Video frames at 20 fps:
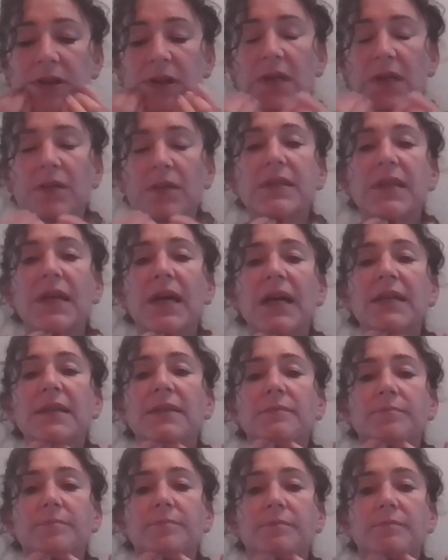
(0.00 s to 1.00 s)

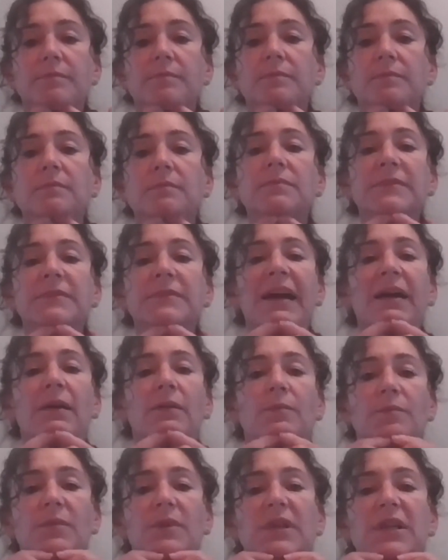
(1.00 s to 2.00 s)
Okay,
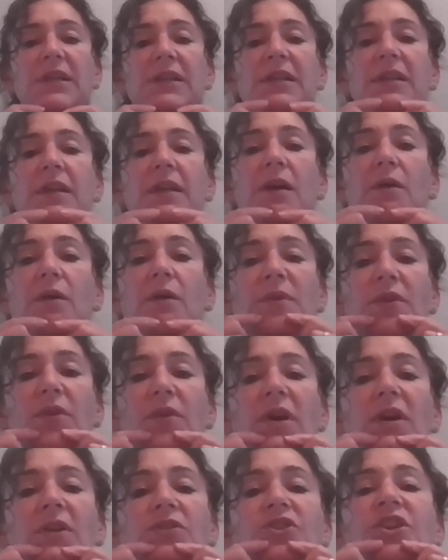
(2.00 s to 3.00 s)
now we're going to go, we've
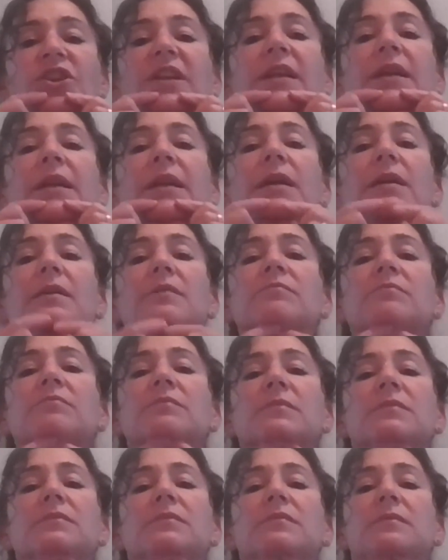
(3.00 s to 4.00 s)
got our chin here.
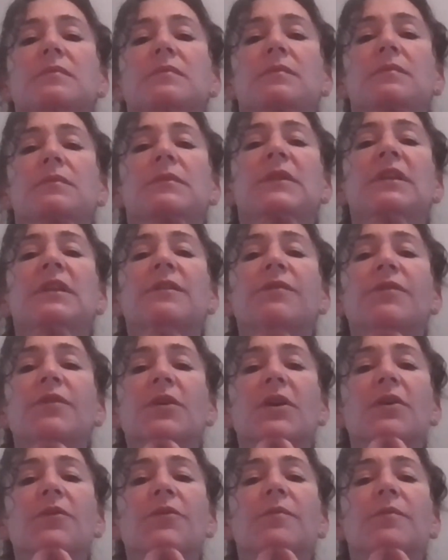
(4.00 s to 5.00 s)
If you
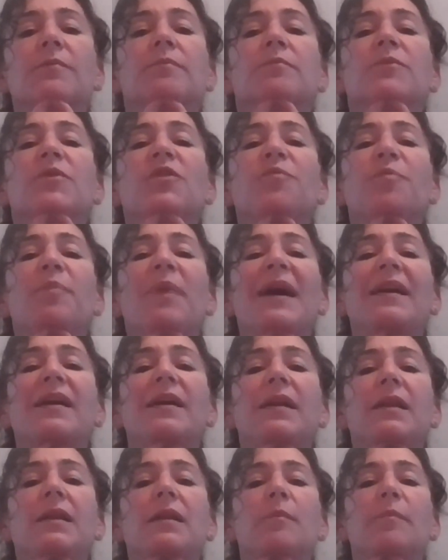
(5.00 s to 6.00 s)
go move back
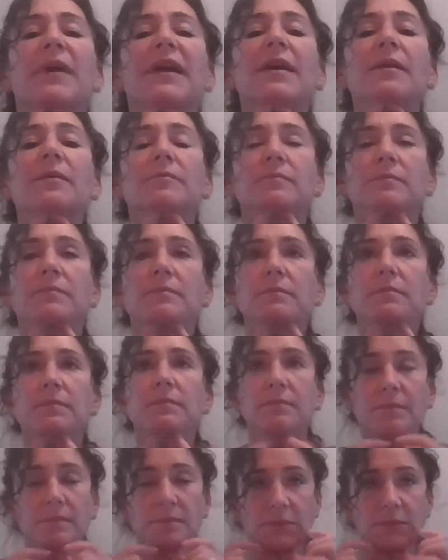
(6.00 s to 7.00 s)
a little bit,
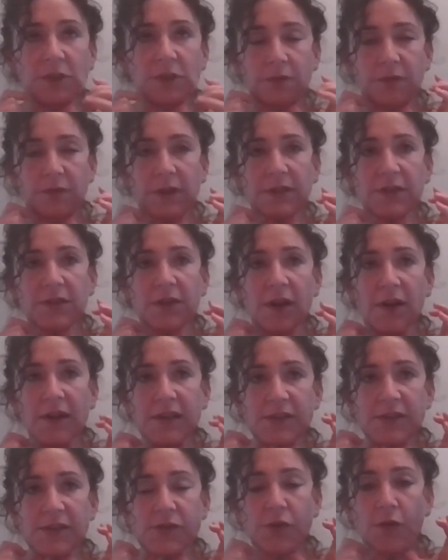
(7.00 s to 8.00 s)
find a
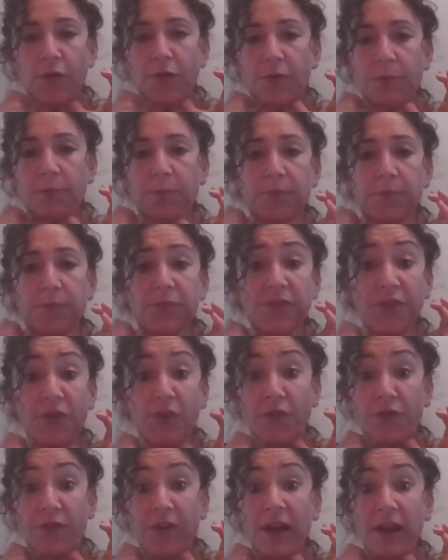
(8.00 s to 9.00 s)
nice
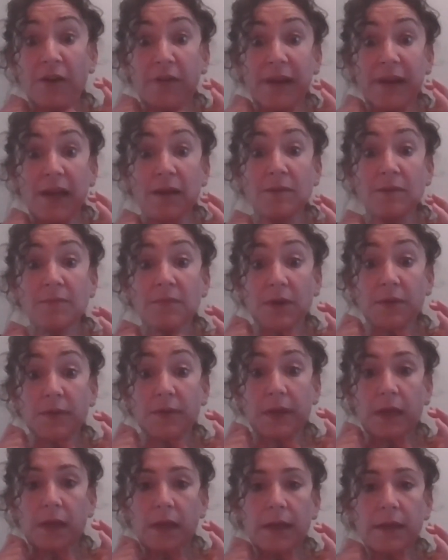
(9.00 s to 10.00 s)
soft area.
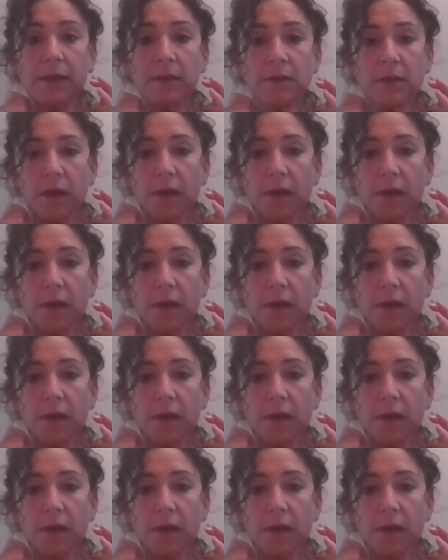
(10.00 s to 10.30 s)
Okay,